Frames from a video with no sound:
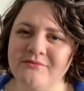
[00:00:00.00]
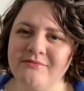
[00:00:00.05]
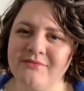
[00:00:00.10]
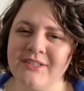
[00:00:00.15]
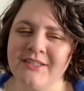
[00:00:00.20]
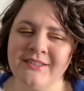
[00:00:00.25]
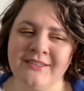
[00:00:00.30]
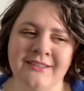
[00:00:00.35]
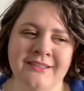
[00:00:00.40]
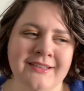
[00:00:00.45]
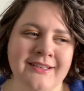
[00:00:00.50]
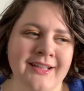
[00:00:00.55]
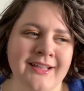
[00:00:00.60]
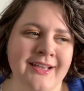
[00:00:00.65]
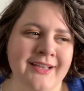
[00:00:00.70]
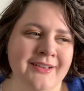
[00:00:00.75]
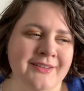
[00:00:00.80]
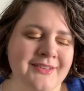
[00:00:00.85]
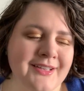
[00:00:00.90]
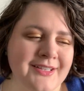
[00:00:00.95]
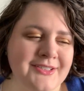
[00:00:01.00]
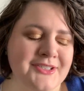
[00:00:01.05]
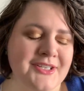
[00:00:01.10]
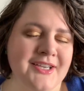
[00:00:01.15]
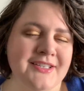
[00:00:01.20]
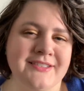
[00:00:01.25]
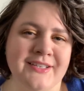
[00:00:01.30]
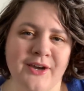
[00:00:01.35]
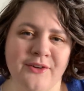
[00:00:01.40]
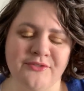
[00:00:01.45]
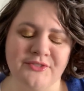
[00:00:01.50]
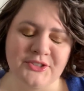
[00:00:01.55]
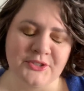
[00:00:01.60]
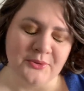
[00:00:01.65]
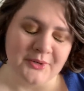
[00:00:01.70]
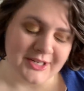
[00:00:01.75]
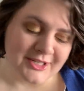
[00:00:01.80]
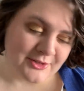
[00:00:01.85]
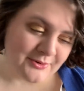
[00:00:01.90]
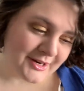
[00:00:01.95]
Like, that checks out for
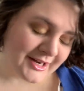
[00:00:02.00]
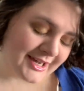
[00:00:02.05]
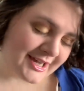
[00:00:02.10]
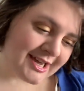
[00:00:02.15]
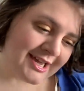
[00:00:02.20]
2020.